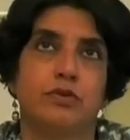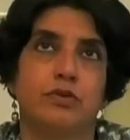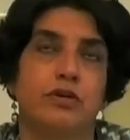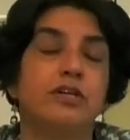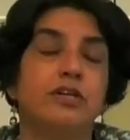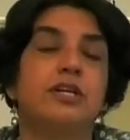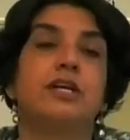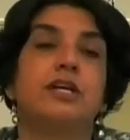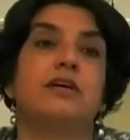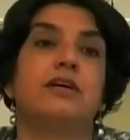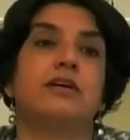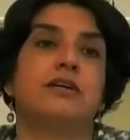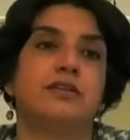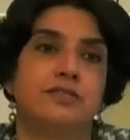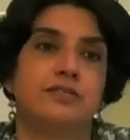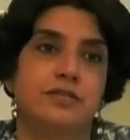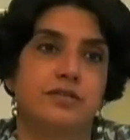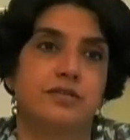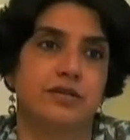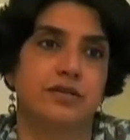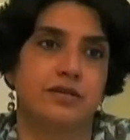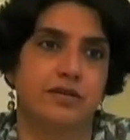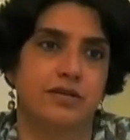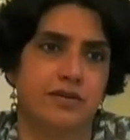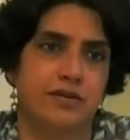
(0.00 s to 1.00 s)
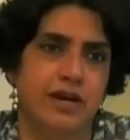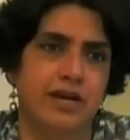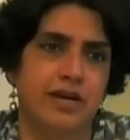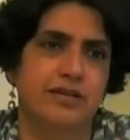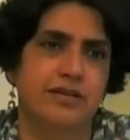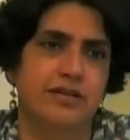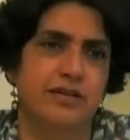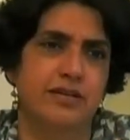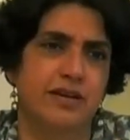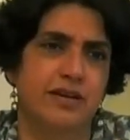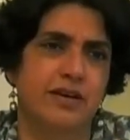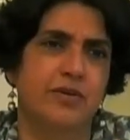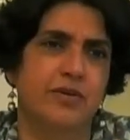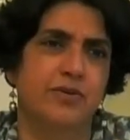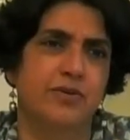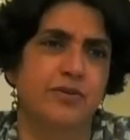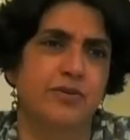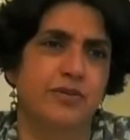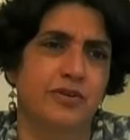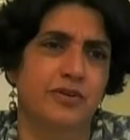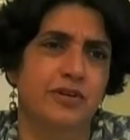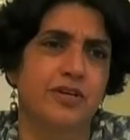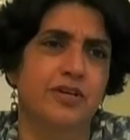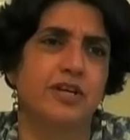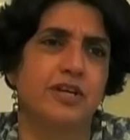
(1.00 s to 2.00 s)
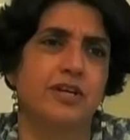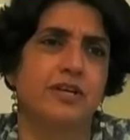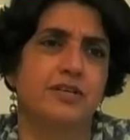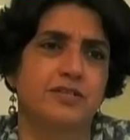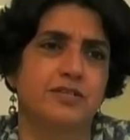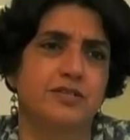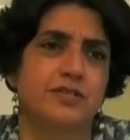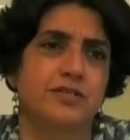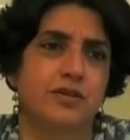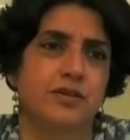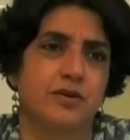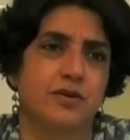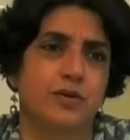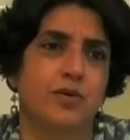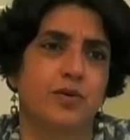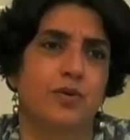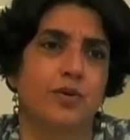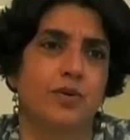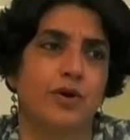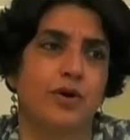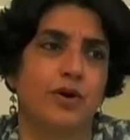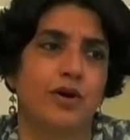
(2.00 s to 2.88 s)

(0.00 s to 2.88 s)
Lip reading: years, right now, 30 years ago,